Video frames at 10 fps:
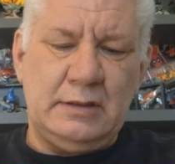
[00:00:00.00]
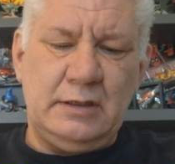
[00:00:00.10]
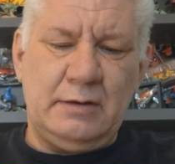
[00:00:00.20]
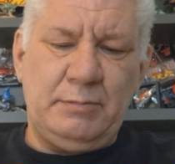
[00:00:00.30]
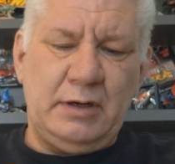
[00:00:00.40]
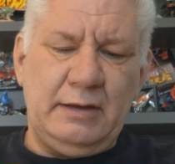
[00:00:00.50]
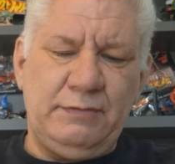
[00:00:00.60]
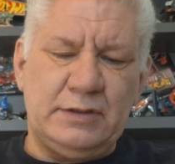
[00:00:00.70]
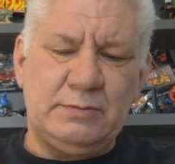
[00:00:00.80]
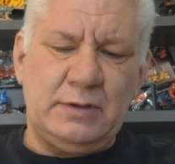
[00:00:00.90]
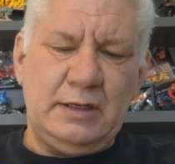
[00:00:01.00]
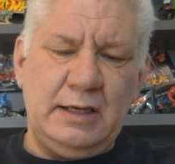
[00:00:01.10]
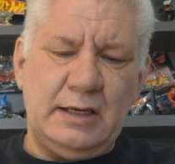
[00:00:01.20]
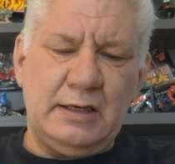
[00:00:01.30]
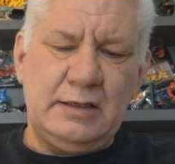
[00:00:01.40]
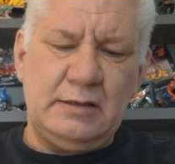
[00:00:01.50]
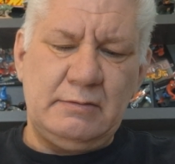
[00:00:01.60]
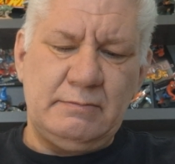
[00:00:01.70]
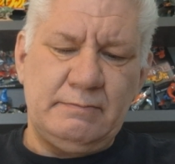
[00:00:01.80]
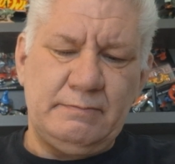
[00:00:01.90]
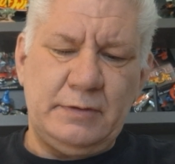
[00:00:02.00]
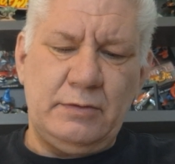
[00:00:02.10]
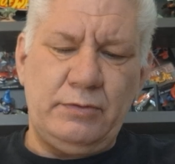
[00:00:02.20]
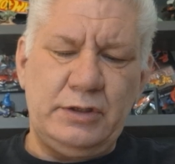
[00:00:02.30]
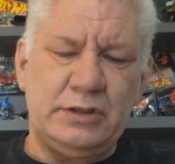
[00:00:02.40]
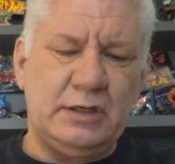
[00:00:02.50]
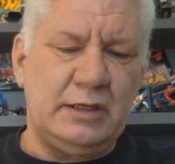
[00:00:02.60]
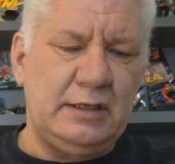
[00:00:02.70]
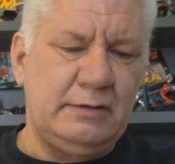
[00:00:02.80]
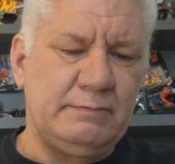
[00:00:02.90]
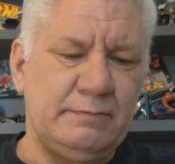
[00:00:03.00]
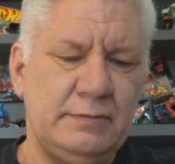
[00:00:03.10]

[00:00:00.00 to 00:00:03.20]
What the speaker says: Now I believe this one here originally